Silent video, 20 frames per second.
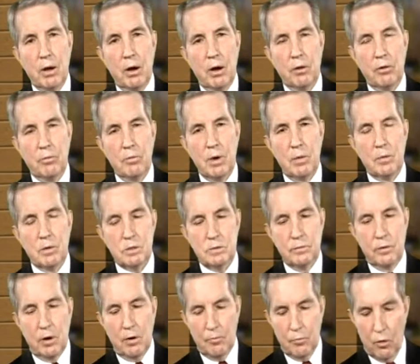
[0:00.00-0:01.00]
other members of
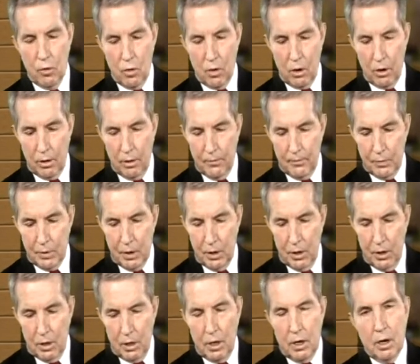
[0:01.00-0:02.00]
our board.
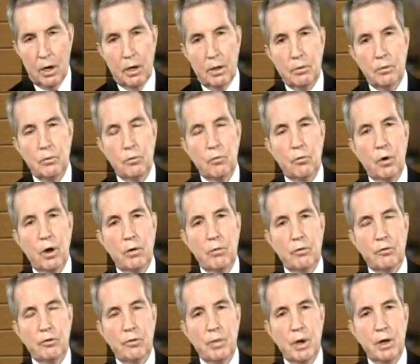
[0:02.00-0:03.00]
One
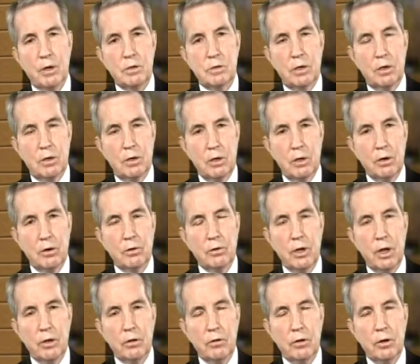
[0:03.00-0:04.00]
was to make clear
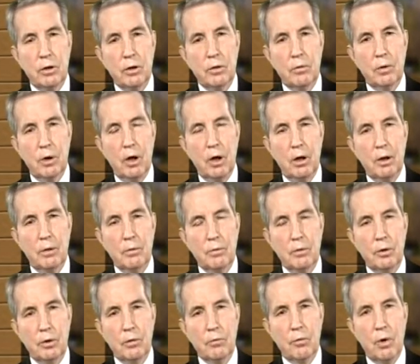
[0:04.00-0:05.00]
that on
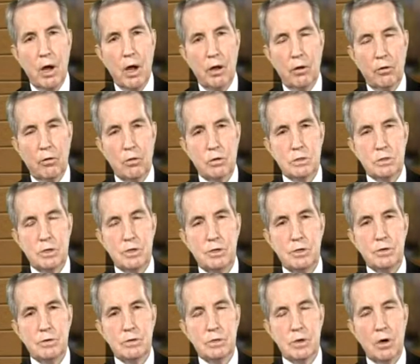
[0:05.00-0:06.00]
wild horse
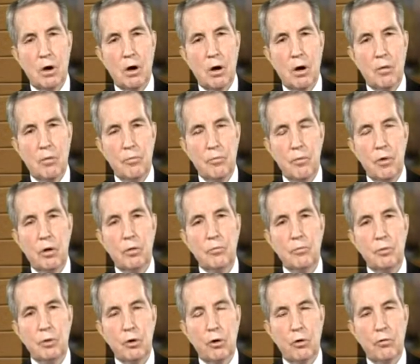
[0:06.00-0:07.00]
issues are
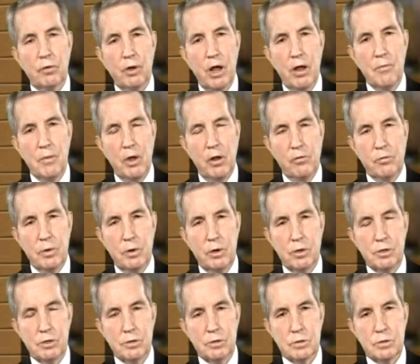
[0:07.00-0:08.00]
Bureau of Land Management
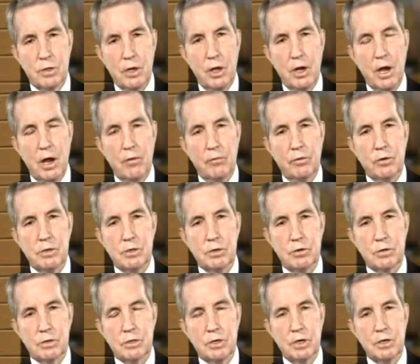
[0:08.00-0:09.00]
issues. They have the
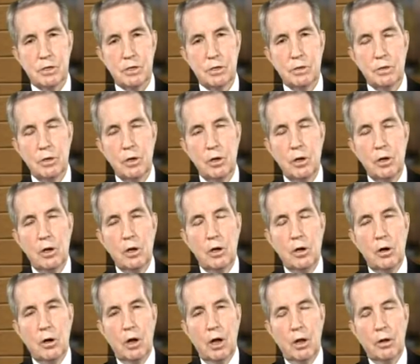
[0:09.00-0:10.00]
jurisdiction
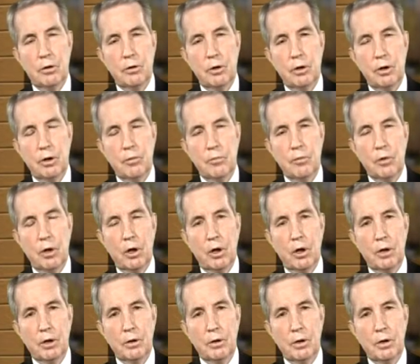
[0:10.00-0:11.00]

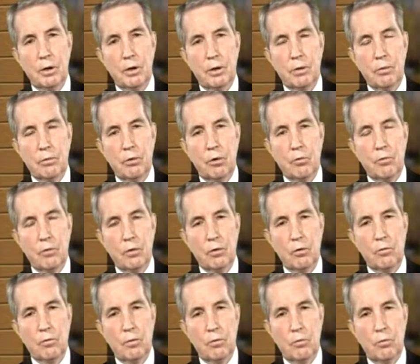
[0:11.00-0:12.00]
over
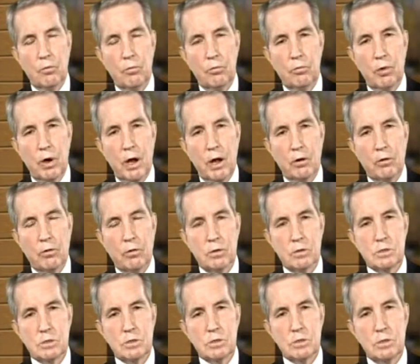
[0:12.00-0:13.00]
wild
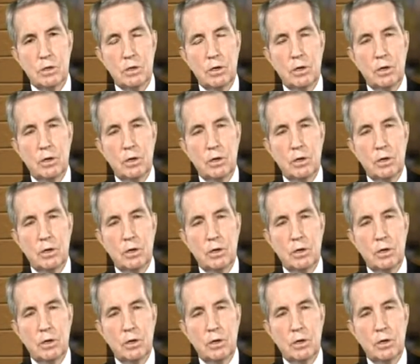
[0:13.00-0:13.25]
horses,